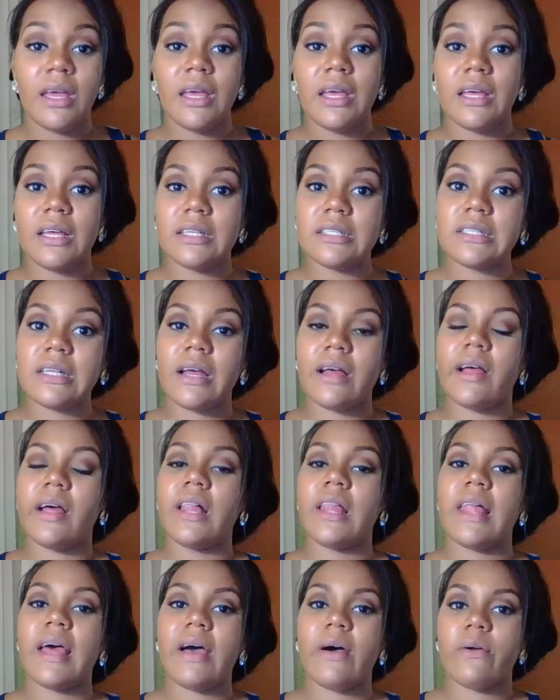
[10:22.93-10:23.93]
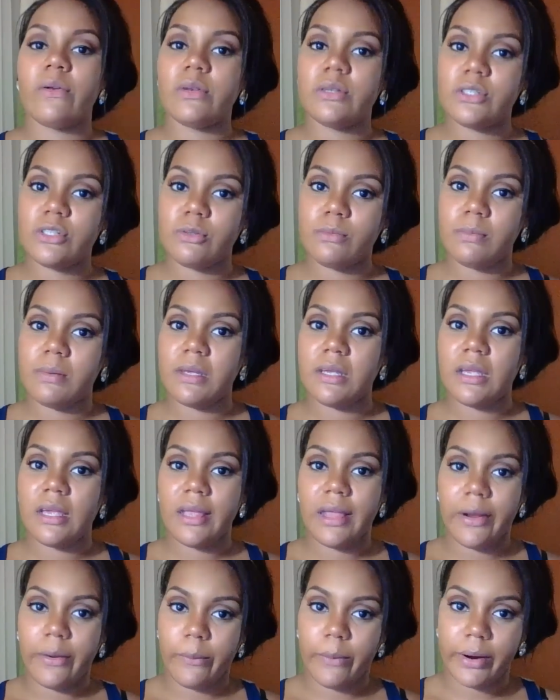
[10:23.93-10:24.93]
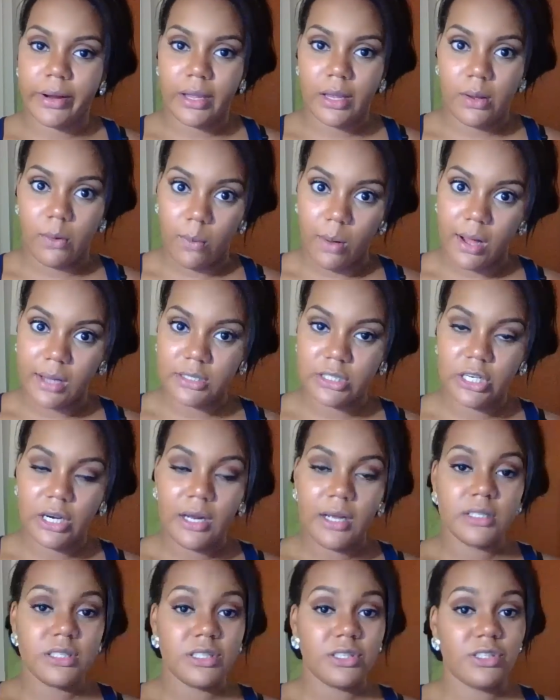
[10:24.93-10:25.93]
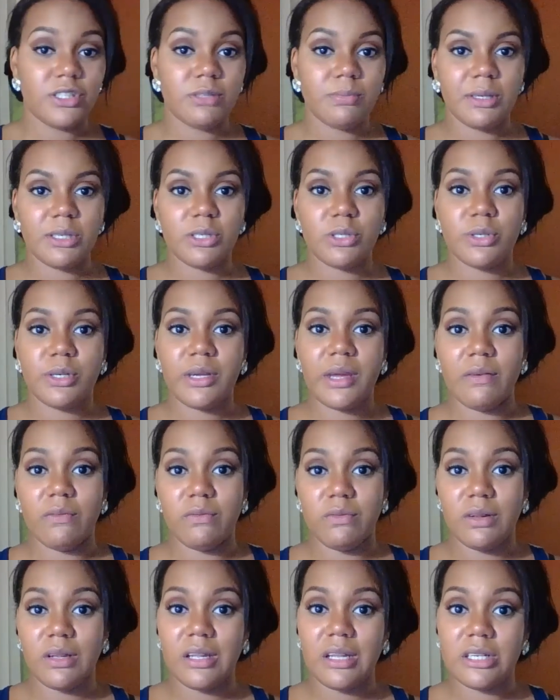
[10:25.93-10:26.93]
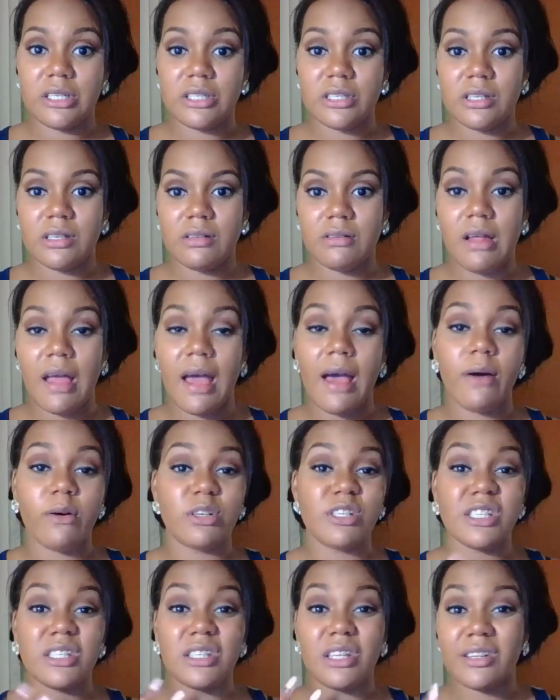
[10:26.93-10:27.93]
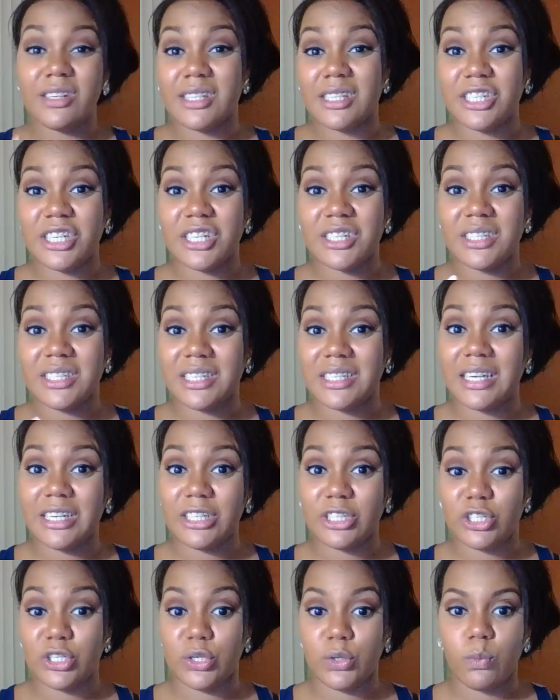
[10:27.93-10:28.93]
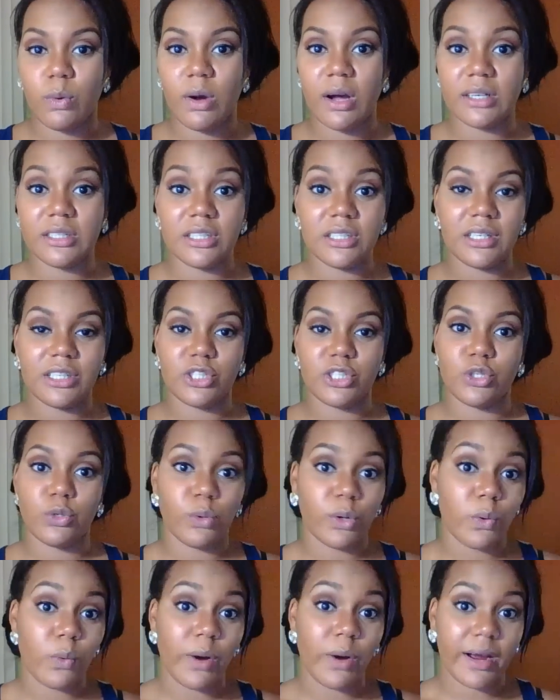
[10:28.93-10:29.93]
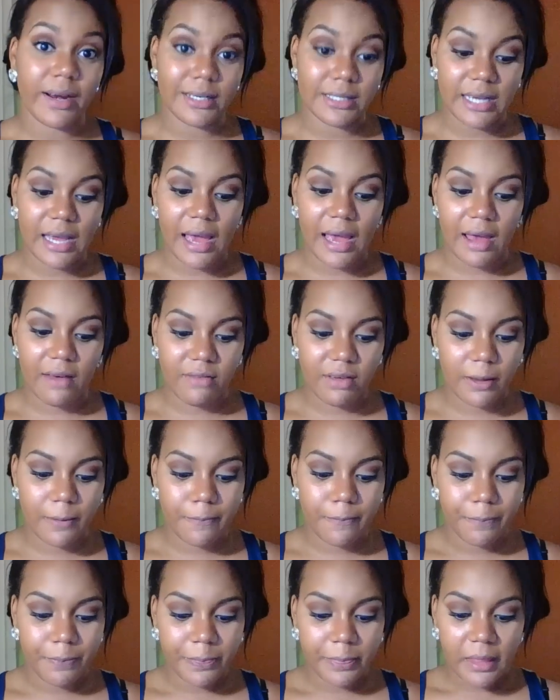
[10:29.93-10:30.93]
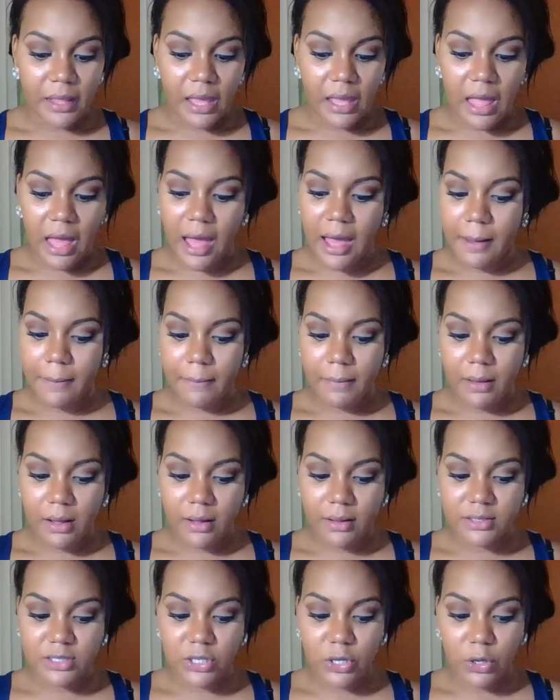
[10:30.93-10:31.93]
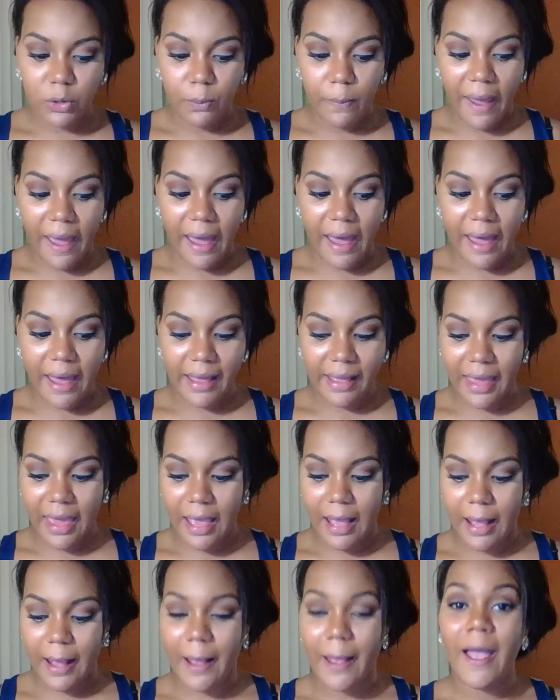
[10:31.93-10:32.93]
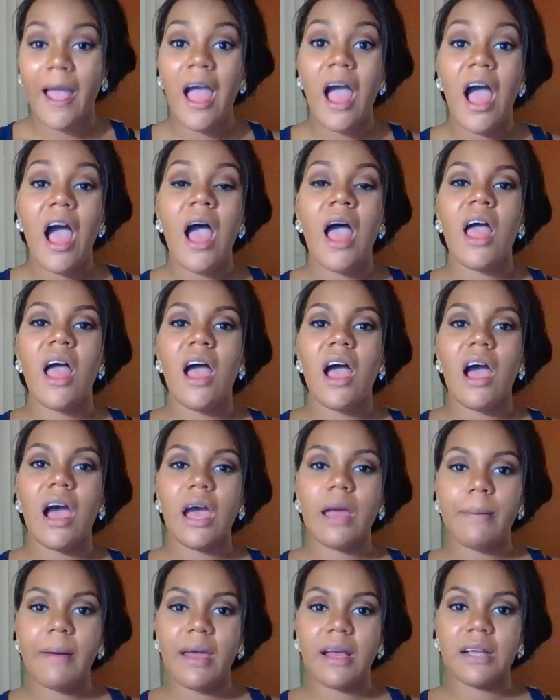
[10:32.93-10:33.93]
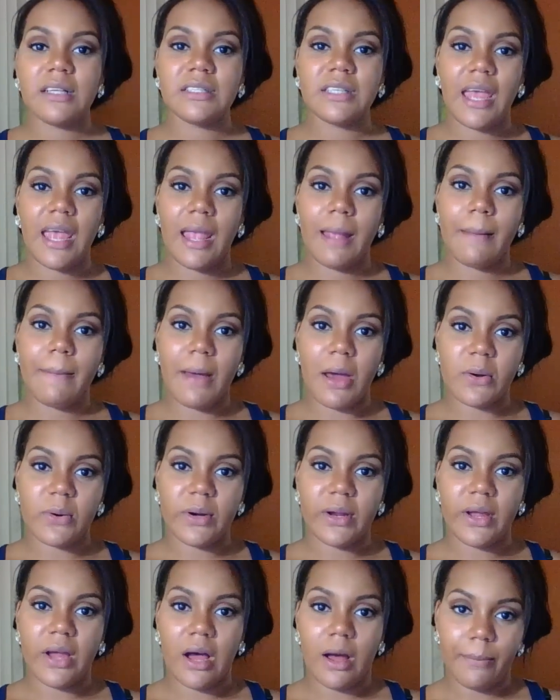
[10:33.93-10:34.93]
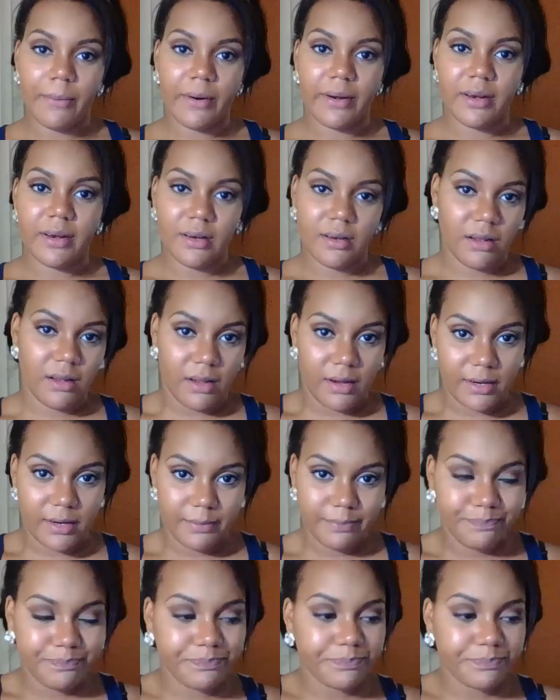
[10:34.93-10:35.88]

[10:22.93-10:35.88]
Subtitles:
is not allowed to be your working watch. So just make sure you have at least, I would just suggest to take 2 watches because you're required to have it. Also I packed a battery operated alarm